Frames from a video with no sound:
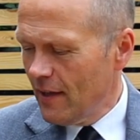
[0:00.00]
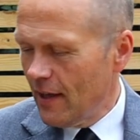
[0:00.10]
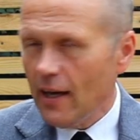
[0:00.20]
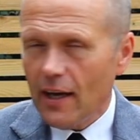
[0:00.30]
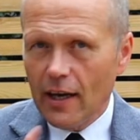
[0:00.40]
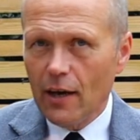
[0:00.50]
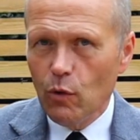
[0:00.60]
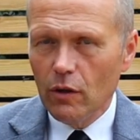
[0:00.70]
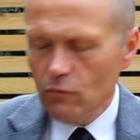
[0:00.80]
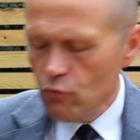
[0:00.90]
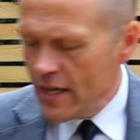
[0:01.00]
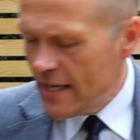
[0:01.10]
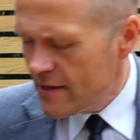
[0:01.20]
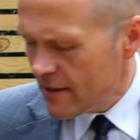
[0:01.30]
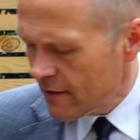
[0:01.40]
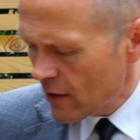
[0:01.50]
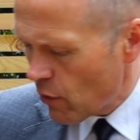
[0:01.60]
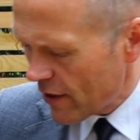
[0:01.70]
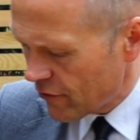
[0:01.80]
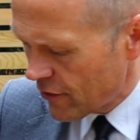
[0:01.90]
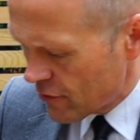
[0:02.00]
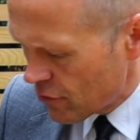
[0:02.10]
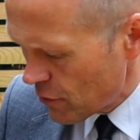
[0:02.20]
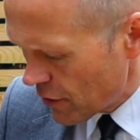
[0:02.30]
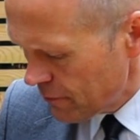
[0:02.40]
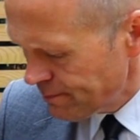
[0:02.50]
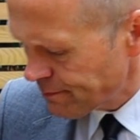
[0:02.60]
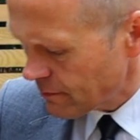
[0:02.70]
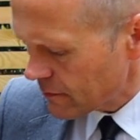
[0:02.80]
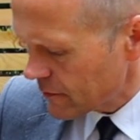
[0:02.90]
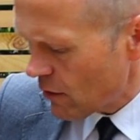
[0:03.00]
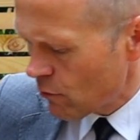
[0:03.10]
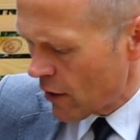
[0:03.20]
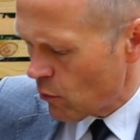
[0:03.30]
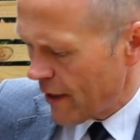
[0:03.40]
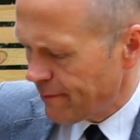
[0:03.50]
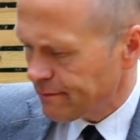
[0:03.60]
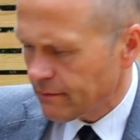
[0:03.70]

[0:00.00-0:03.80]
Uh, and I will read the question to you right away.